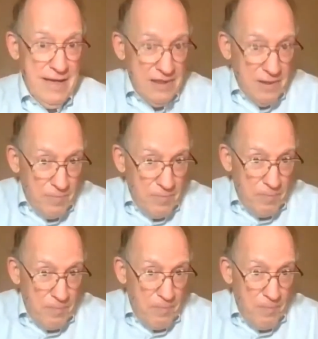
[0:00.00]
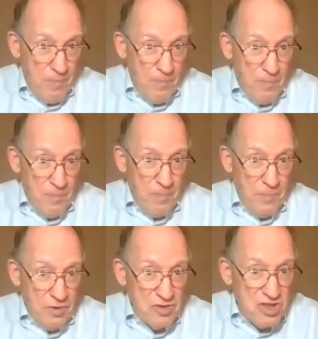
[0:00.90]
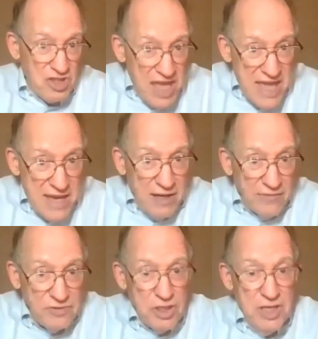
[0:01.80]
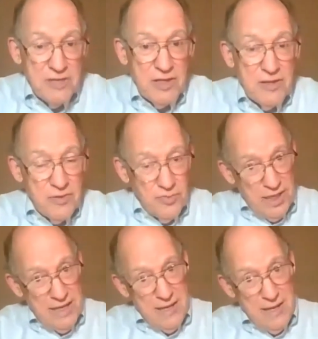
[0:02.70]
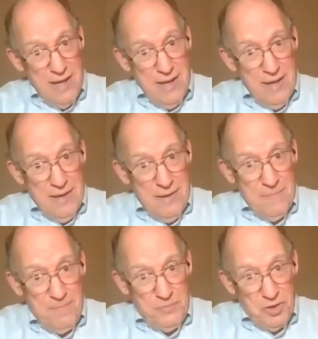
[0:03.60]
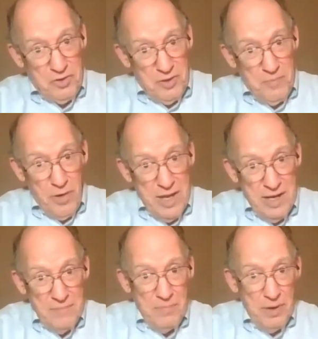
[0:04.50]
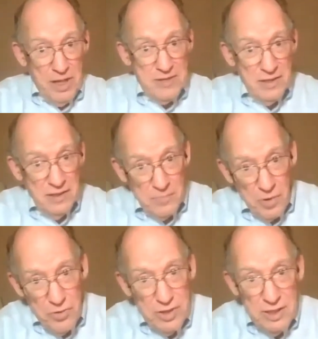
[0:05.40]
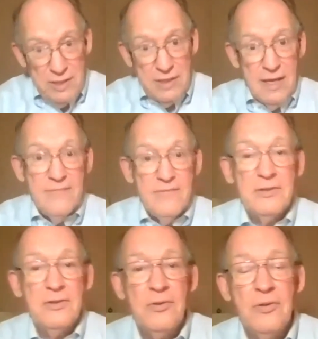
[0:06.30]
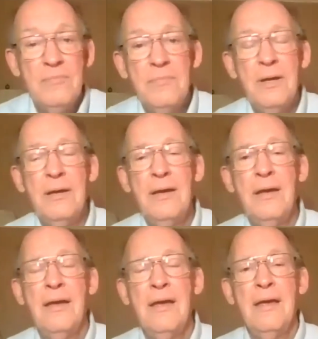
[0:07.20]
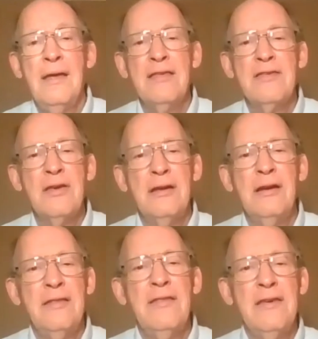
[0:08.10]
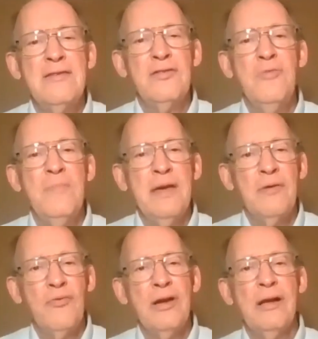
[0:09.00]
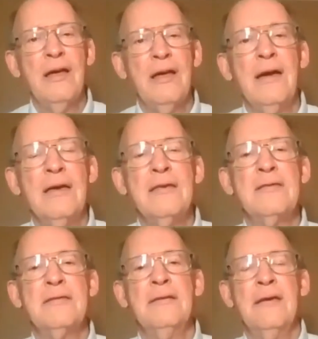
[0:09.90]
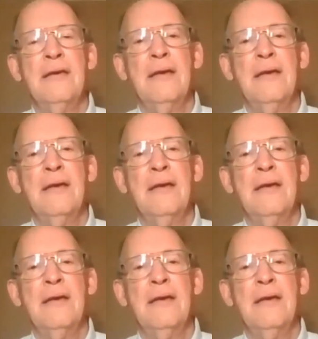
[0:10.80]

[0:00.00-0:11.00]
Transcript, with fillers: in the, the seeing of Jesus, when he took the bread and blessed it and broke it and gave it to them, Suddenly, these two men realized